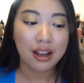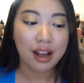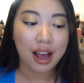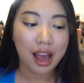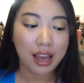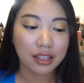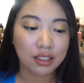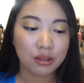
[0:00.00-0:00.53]

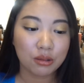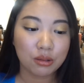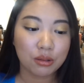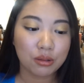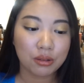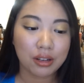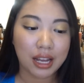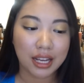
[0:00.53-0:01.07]
I used to
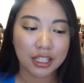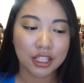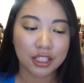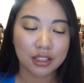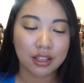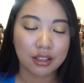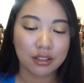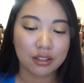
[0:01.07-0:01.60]
do lash
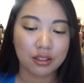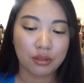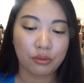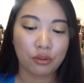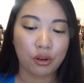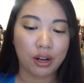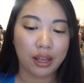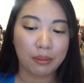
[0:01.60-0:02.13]
extensions
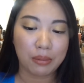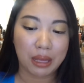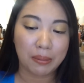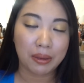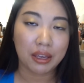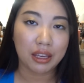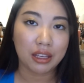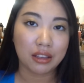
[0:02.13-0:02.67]
for like
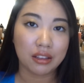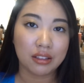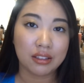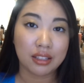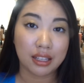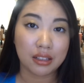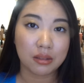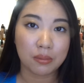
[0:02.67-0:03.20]
maybe
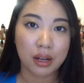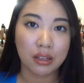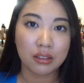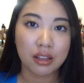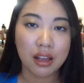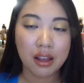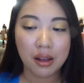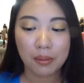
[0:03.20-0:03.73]
six months,